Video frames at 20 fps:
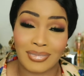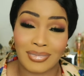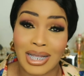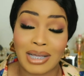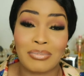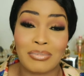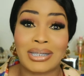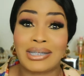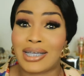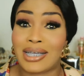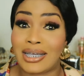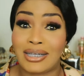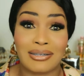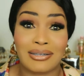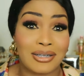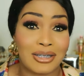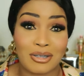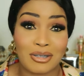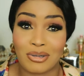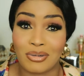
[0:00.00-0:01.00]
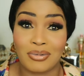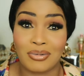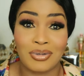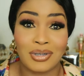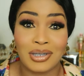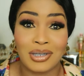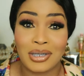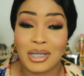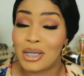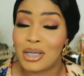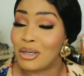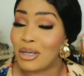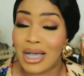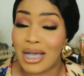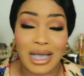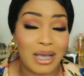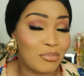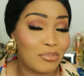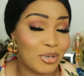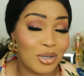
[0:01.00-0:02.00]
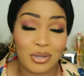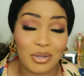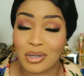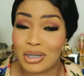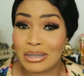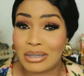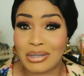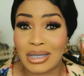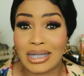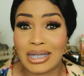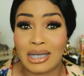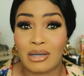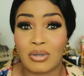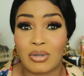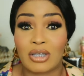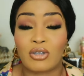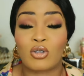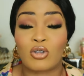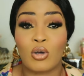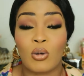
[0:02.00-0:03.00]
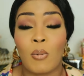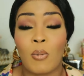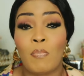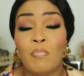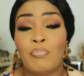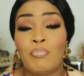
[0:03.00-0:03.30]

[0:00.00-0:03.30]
I'm a tigress, so I'm not going to allow it. So